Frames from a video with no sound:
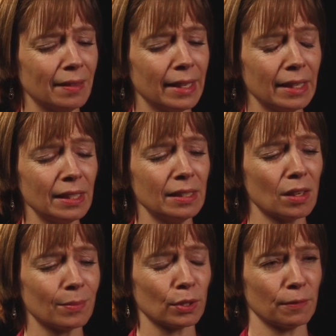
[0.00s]
any
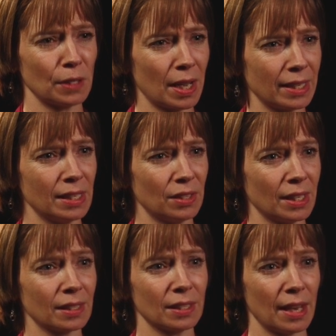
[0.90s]
number of tiny
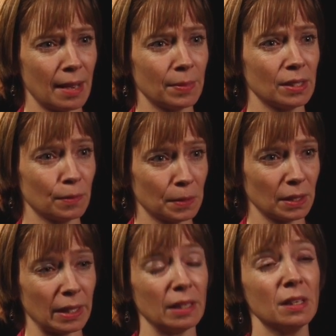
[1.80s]
things had happened
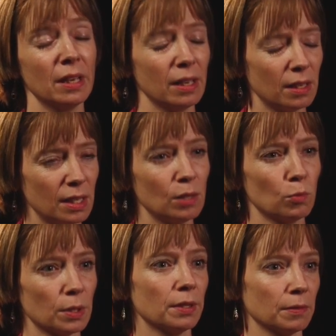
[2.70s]
differently, he
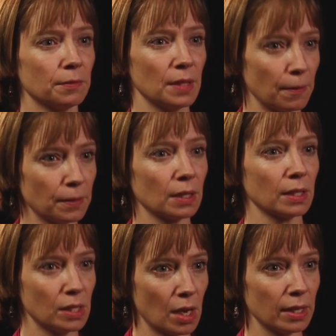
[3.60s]
would have
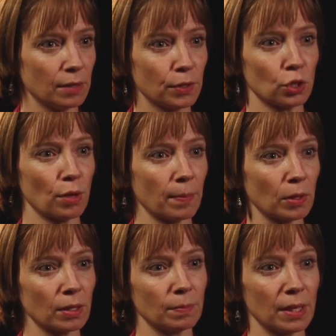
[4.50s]
definitely died if the
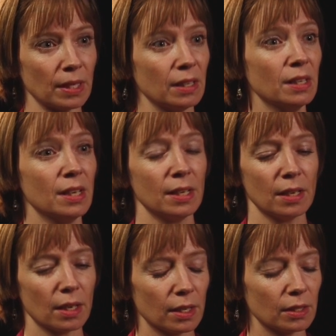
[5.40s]
shrapnel had been
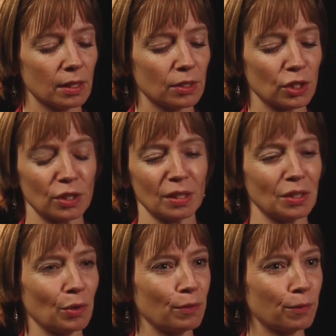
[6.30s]
just
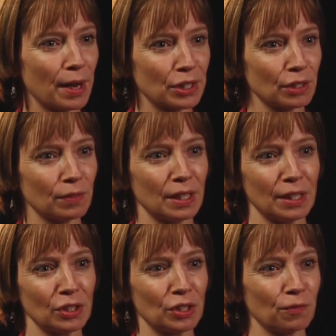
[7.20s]
you know a fraction of an
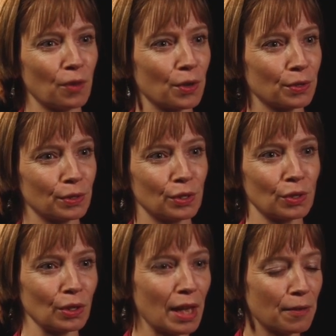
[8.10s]
inch farther to
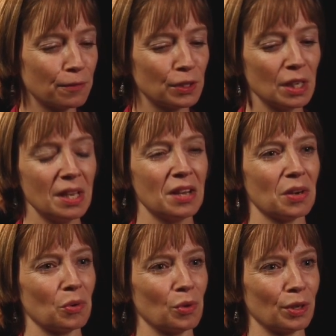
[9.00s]
the left,
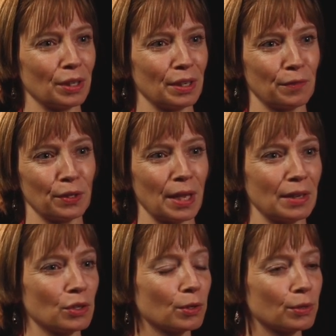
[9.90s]
or if
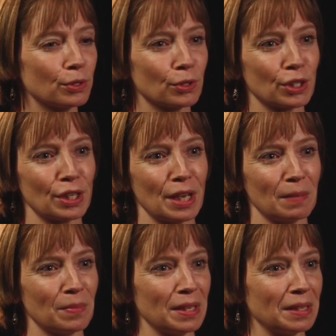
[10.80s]
that neurosurgeon
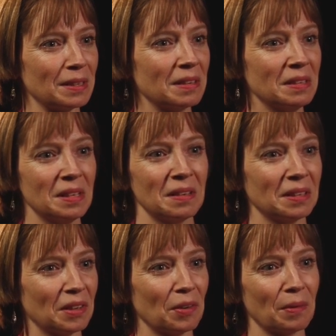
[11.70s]
had been
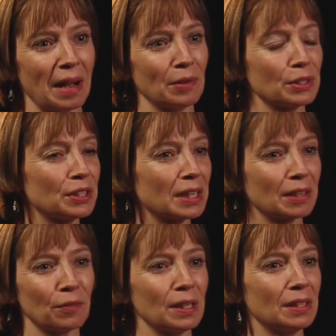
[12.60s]
you know out
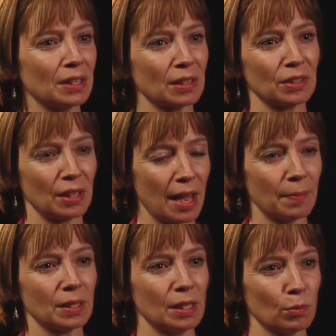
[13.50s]
sick, if anything else had
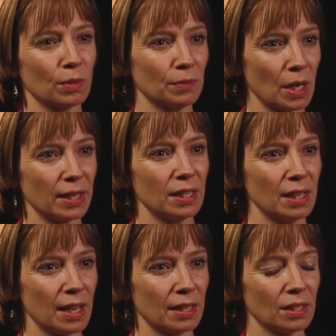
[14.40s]
happened, he would have died.
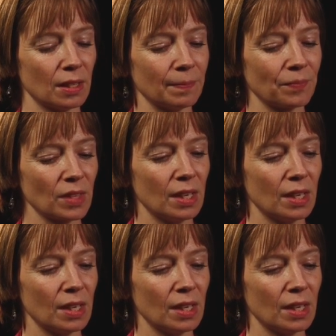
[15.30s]
He had um,